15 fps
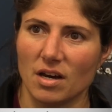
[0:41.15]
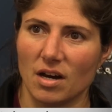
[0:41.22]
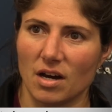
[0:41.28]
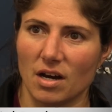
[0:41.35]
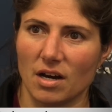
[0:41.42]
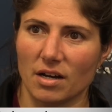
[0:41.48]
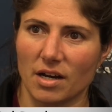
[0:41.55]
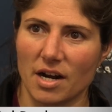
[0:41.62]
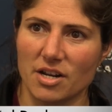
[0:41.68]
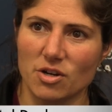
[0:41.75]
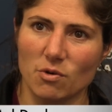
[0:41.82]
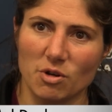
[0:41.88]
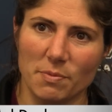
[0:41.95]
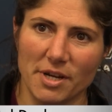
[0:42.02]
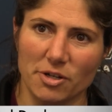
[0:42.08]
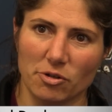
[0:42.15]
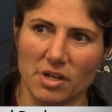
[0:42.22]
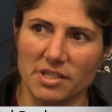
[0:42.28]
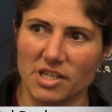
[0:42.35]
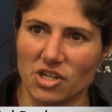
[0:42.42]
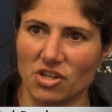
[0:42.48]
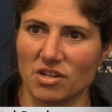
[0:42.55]
kind of knew it would be a
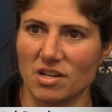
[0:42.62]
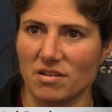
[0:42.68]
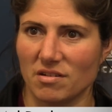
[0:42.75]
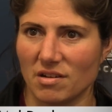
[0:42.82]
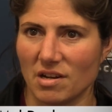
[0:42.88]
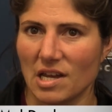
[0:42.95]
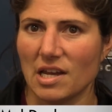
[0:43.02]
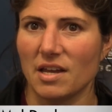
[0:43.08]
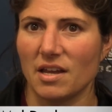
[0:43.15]
transition and